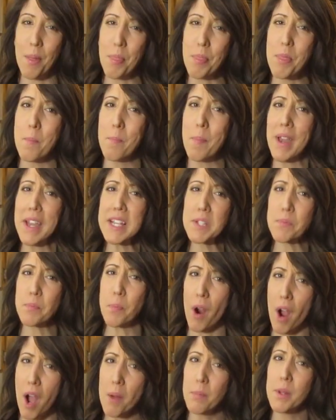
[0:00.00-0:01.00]
The biggest
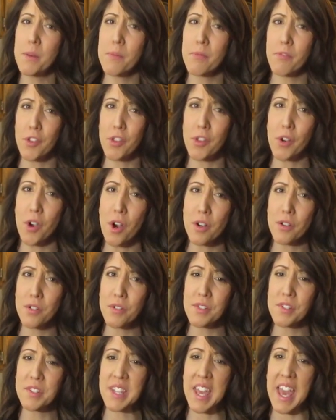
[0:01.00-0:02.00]
problem for the
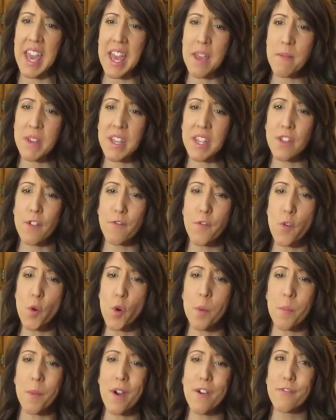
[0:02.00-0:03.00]
Cardinals came in the
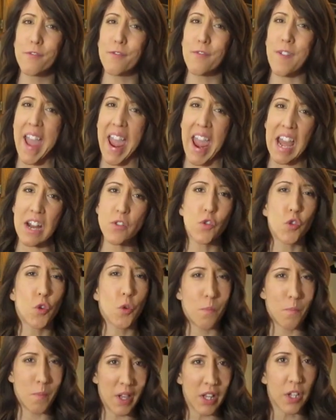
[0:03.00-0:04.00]
form of
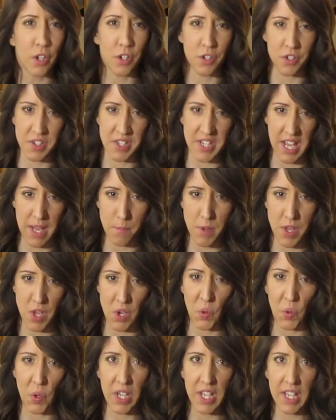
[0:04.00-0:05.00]
Andrew Miller's debut.